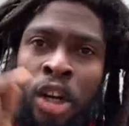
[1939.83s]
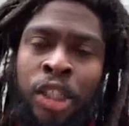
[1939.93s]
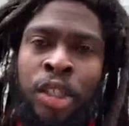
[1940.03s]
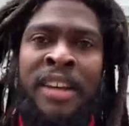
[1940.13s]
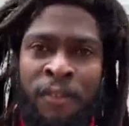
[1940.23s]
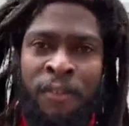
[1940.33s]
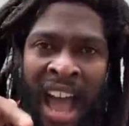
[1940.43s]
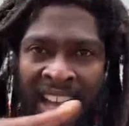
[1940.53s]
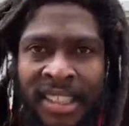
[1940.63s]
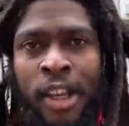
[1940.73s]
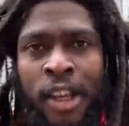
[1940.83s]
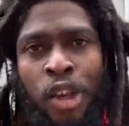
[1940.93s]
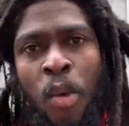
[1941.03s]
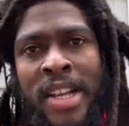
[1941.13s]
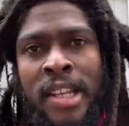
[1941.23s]
Claude Joseph asked the
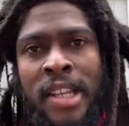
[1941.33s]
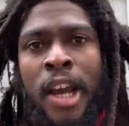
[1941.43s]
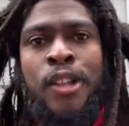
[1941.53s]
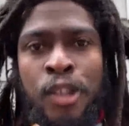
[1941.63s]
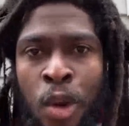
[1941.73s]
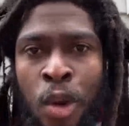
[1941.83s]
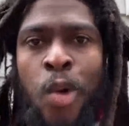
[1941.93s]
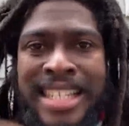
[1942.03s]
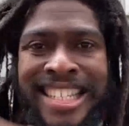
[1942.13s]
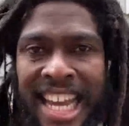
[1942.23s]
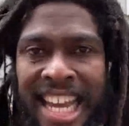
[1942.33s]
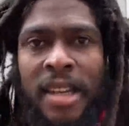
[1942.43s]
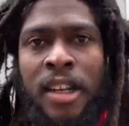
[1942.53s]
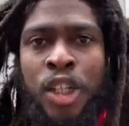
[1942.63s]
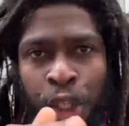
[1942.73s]
US to
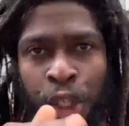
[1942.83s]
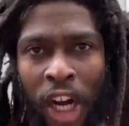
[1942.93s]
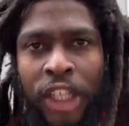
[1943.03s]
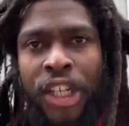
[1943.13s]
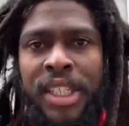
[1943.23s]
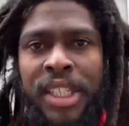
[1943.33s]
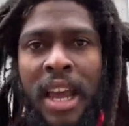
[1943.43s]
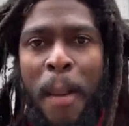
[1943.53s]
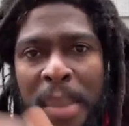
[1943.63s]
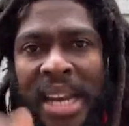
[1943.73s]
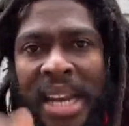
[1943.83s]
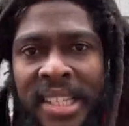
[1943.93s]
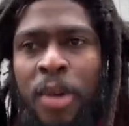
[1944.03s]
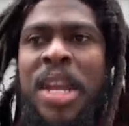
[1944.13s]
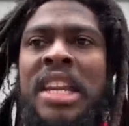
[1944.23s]
send soldiers,
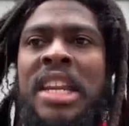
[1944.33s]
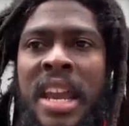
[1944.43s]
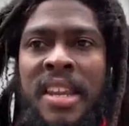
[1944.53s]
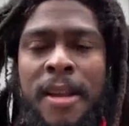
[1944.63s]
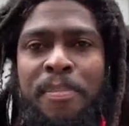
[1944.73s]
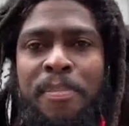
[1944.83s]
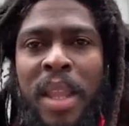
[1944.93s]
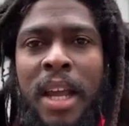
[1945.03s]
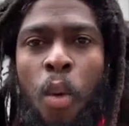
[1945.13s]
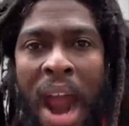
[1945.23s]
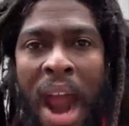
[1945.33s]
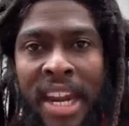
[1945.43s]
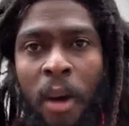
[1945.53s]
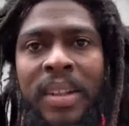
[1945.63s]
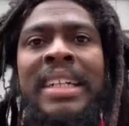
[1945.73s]
military in Haiti
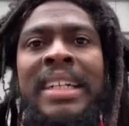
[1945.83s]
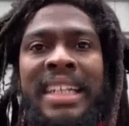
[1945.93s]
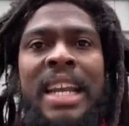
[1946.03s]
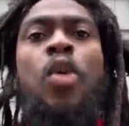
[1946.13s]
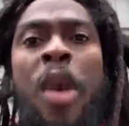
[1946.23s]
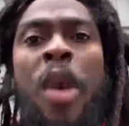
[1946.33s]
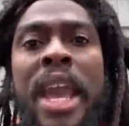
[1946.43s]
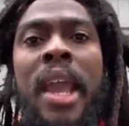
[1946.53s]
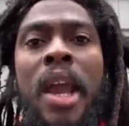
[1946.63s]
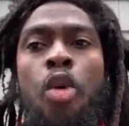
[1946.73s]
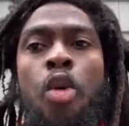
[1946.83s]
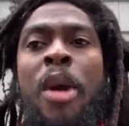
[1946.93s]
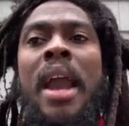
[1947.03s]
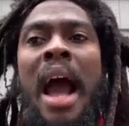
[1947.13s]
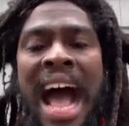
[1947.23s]
right now. And we
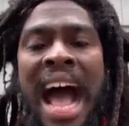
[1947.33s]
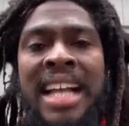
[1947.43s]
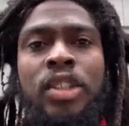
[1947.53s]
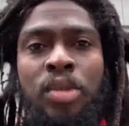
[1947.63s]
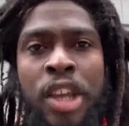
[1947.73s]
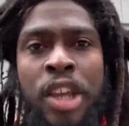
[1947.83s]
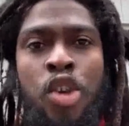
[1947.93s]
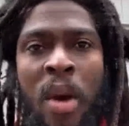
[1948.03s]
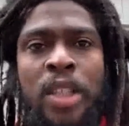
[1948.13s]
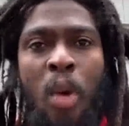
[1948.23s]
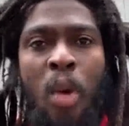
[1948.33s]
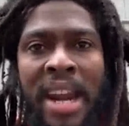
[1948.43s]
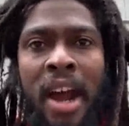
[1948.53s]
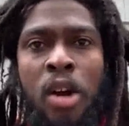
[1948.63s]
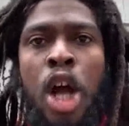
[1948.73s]
ask to the US
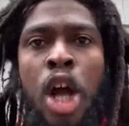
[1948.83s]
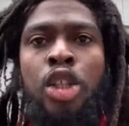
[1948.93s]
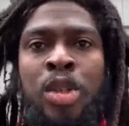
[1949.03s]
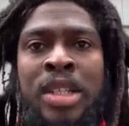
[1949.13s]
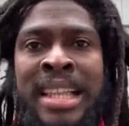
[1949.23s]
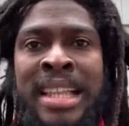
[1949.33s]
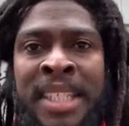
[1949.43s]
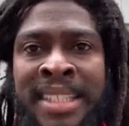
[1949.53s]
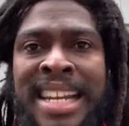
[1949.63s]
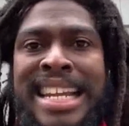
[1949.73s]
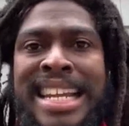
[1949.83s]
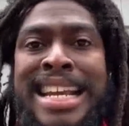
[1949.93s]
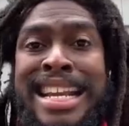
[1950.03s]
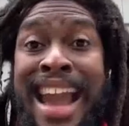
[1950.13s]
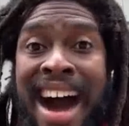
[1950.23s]
right now to stop
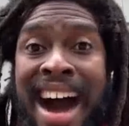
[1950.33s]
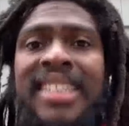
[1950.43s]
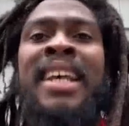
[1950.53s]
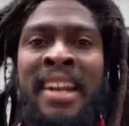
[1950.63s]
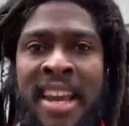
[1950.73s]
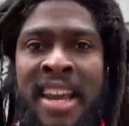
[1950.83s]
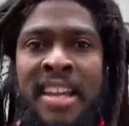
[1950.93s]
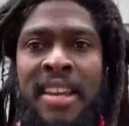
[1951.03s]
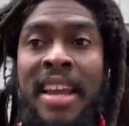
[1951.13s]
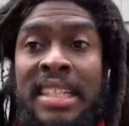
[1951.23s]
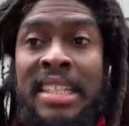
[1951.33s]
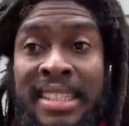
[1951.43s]
sending guns in Haiti.